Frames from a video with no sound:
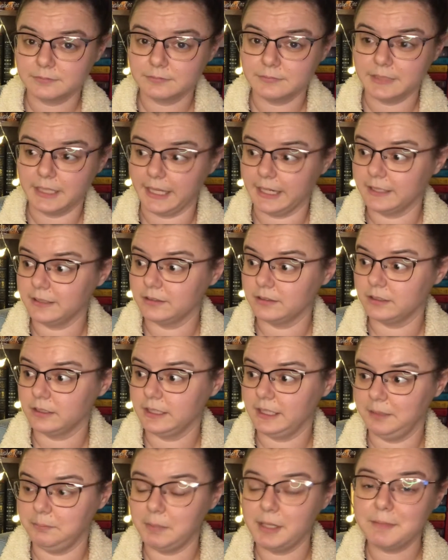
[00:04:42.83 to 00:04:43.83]
And
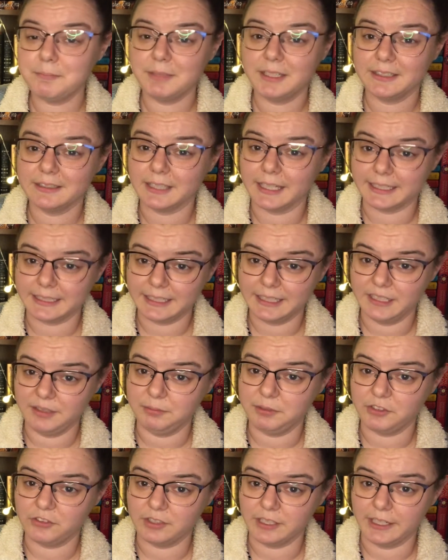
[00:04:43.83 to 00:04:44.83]
it made me like
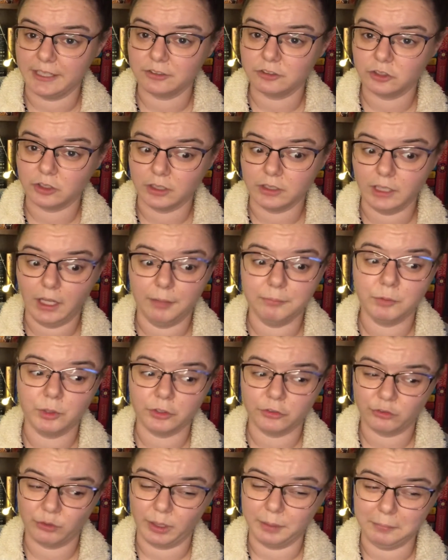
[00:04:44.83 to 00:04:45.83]
him as an actor a lot
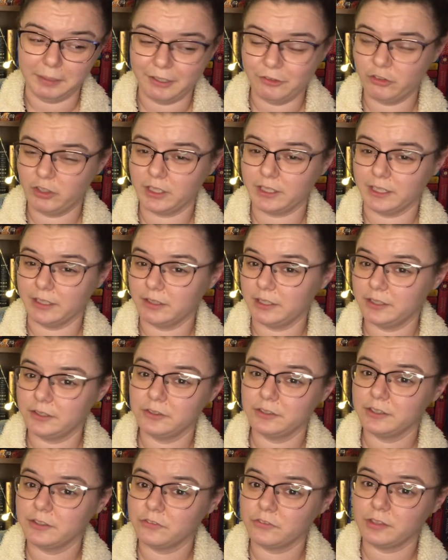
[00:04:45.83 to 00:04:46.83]
more, so I might check out
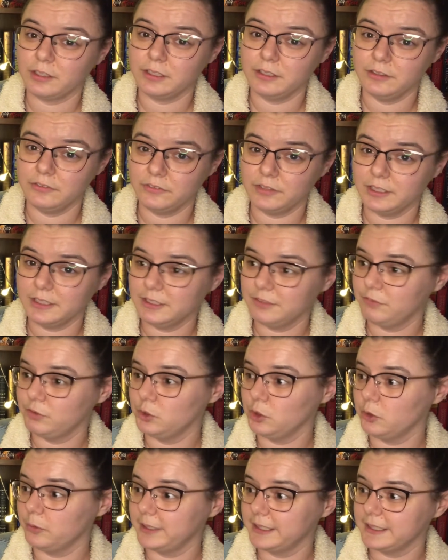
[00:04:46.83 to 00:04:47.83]
other things that he's in. If
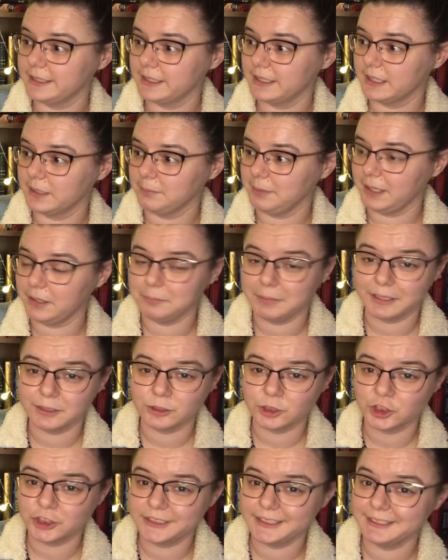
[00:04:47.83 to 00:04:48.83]
you know anything about
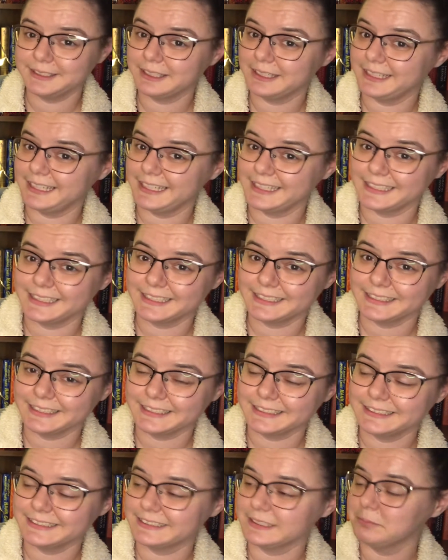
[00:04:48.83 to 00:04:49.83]
Michael Sheen and anything
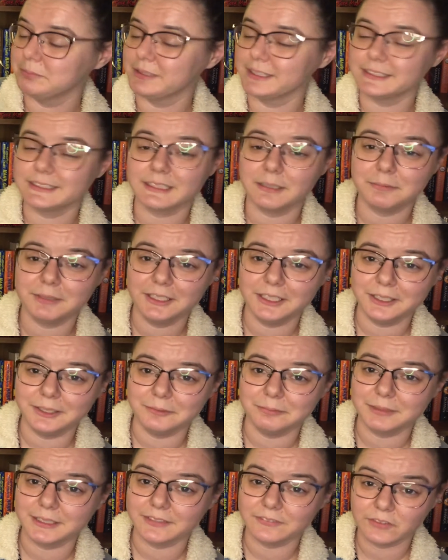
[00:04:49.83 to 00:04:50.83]
that he's in, please let me
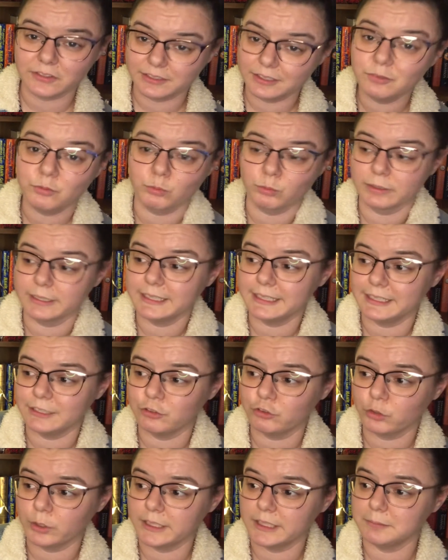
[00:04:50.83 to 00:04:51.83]
know, because I did really
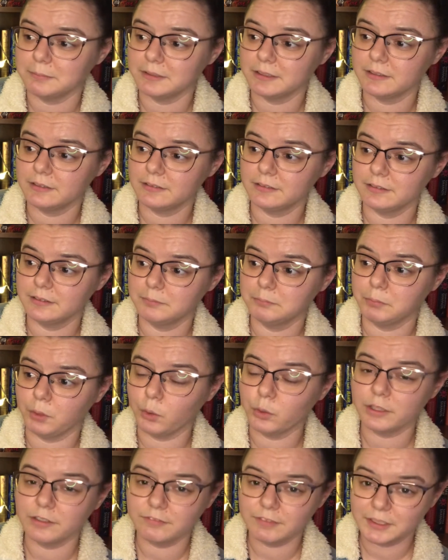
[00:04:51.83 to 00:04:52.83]
enjoy them,
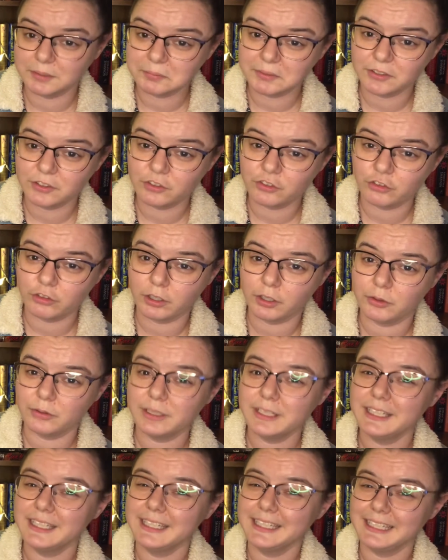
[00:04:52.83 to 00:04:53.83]
both of them in the show,
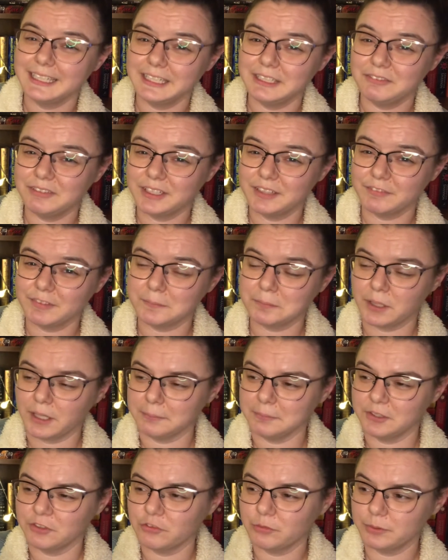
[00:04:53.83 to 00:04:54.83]
even if the
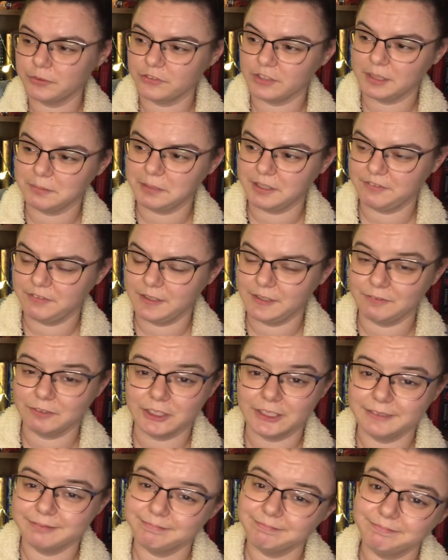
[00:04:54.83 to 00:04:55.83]
premise was not my
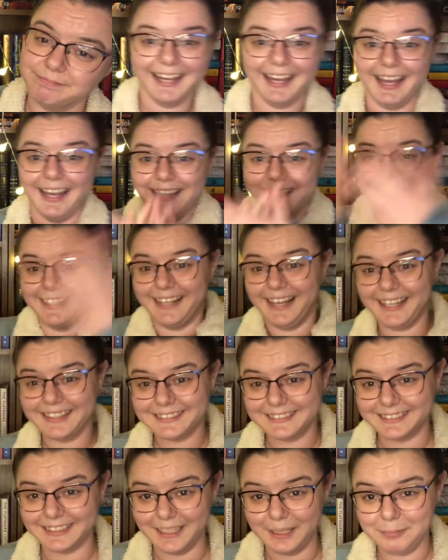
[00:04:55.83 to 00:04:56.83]
favorite. And then
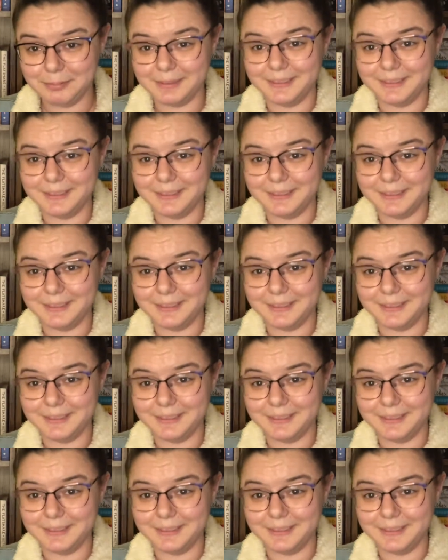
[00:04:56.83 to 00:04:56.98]
next up,